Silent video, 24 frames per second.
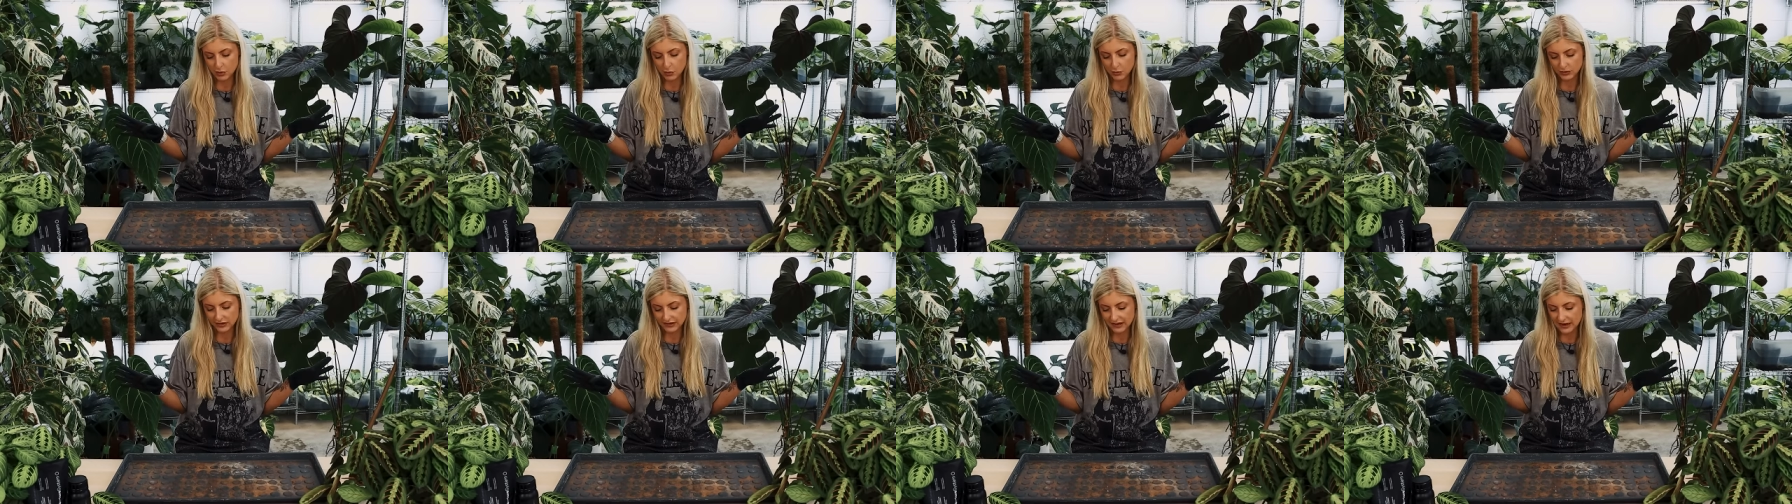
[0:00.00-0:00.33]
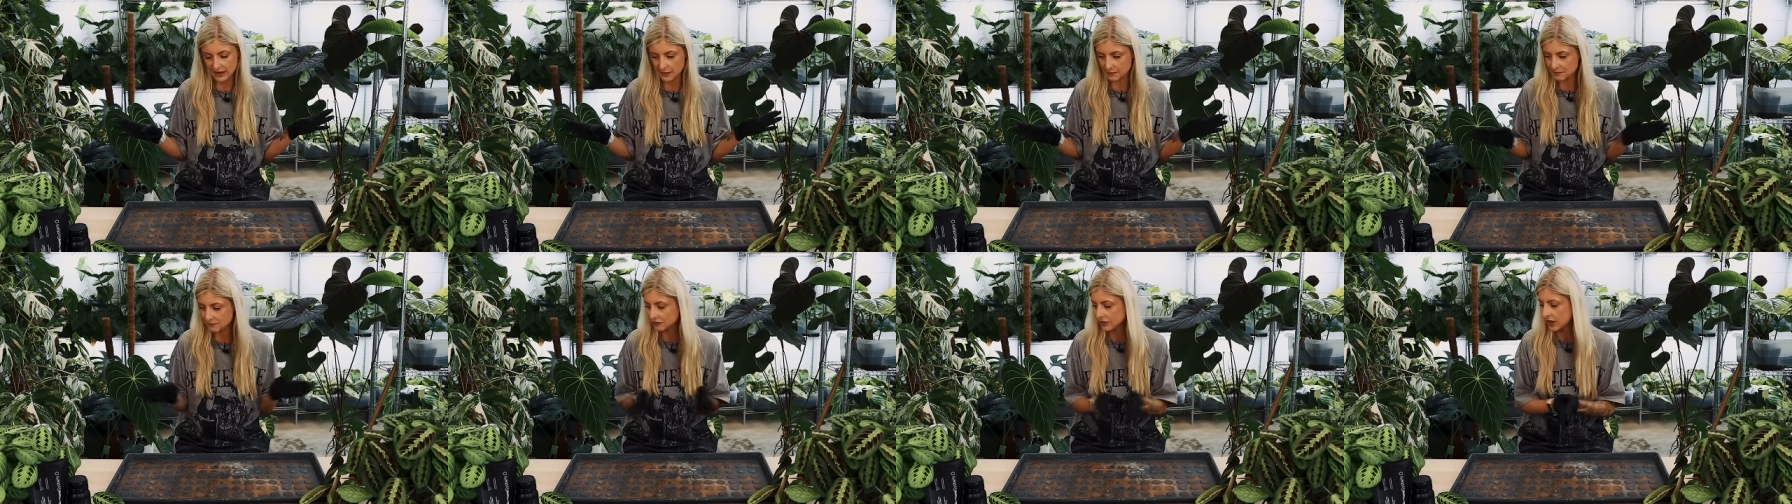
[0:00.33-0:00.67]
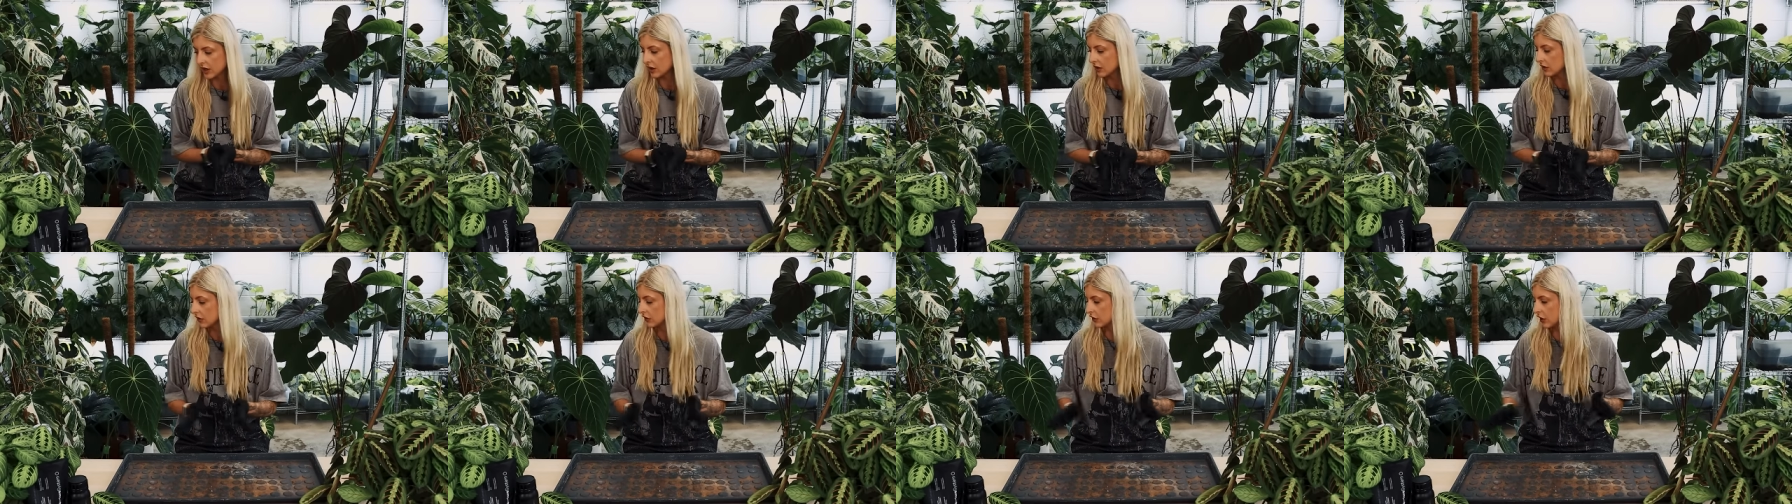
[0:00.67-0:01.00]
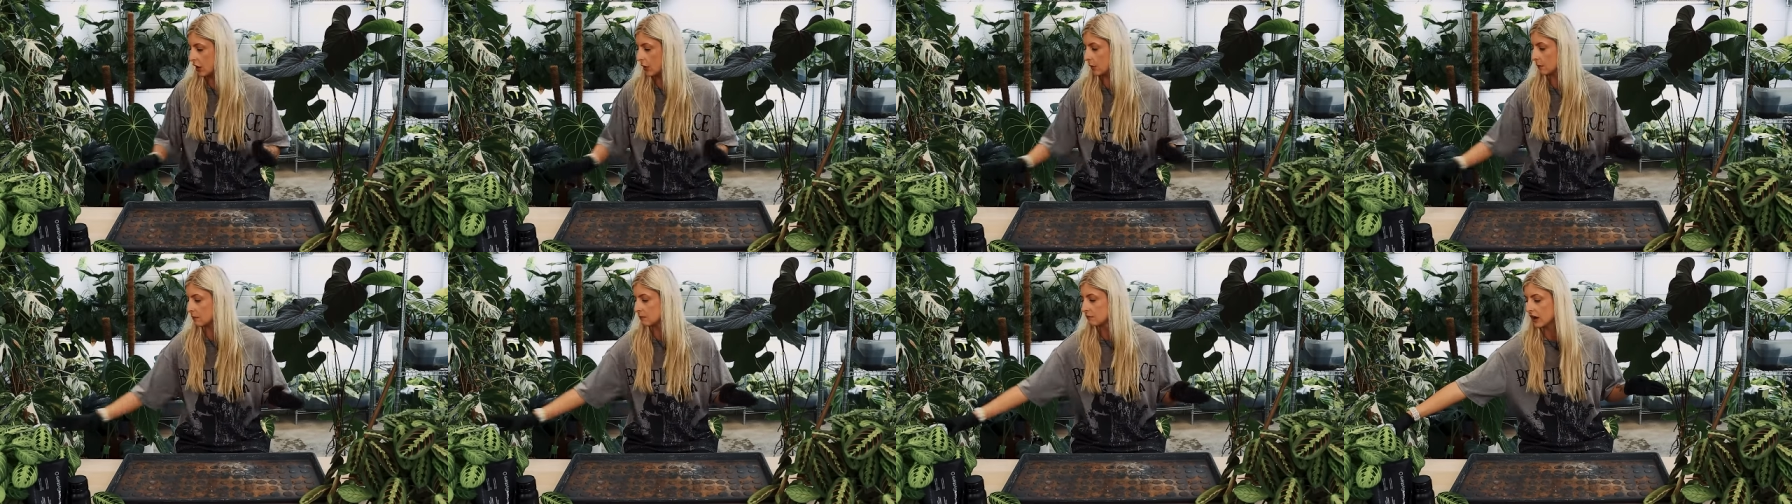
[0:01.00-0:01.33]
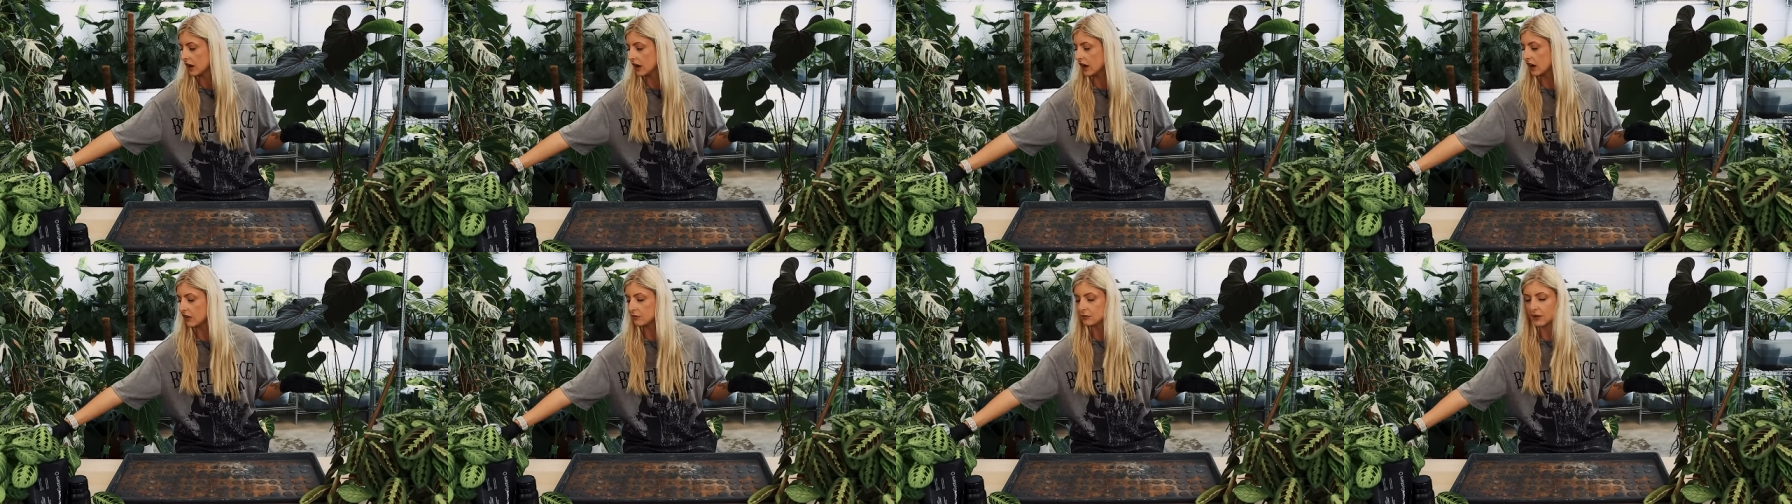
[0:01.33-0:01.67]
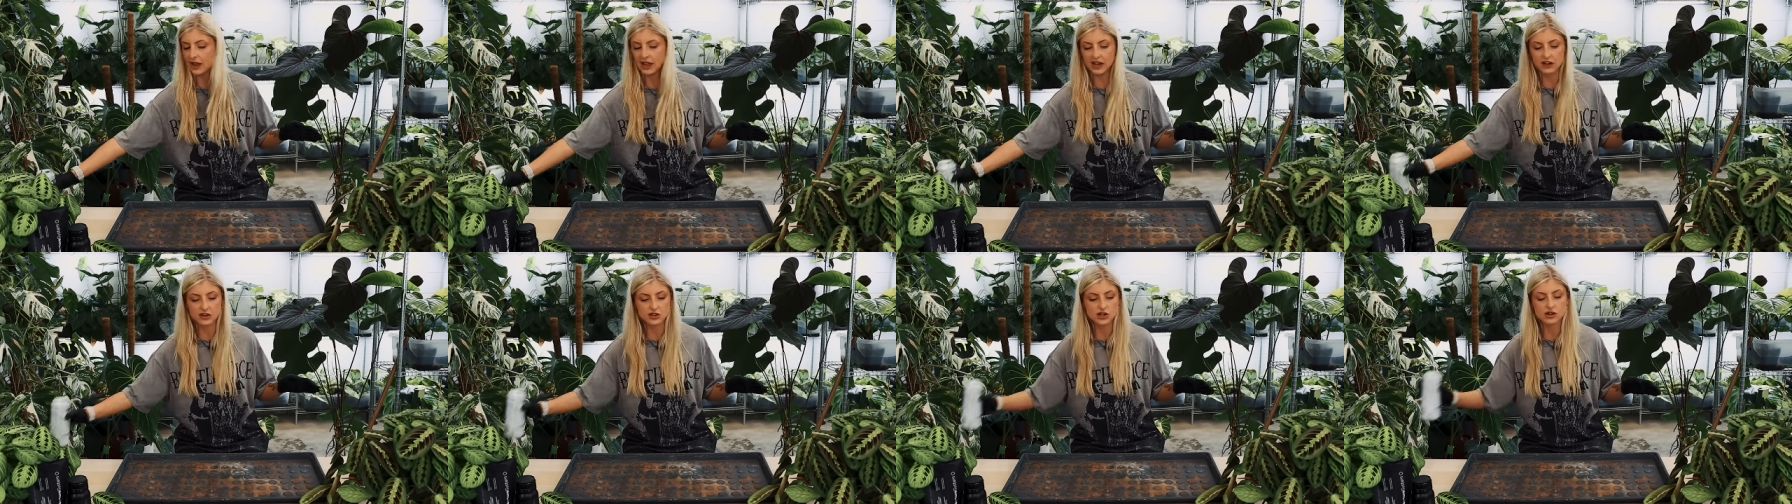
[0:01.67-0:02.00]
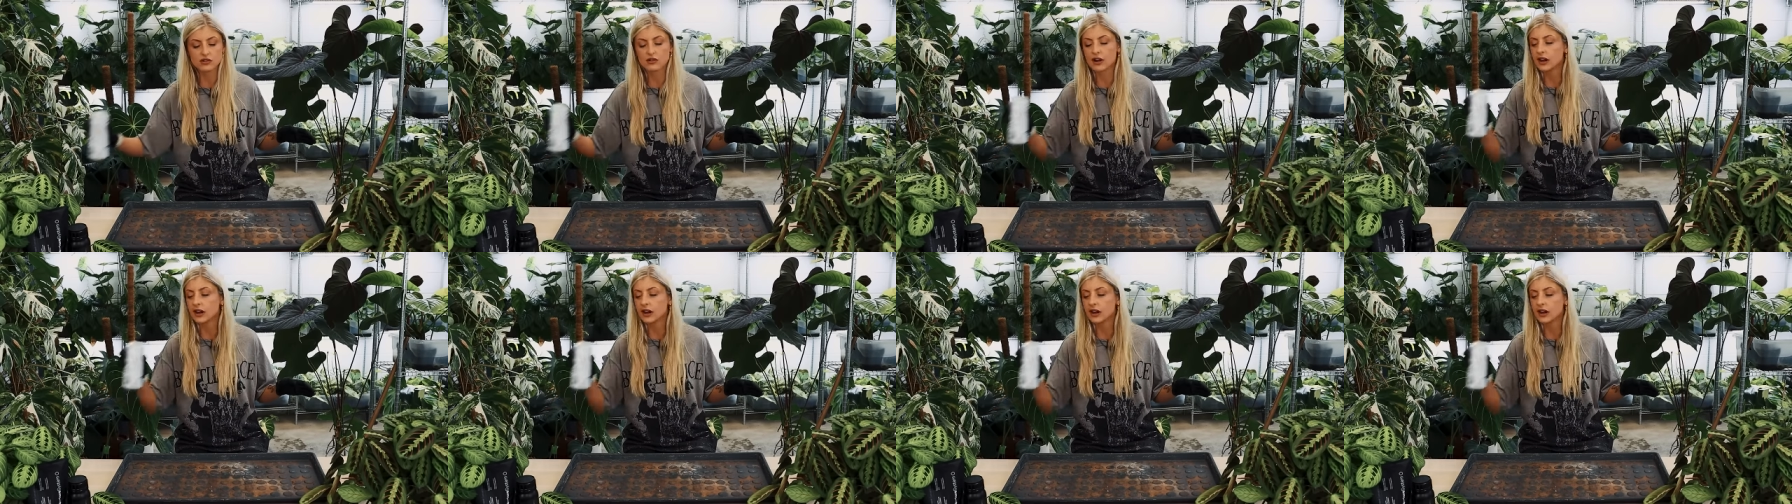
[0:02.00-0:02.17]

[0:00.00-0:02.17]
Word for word: but we'll see. So I have my energy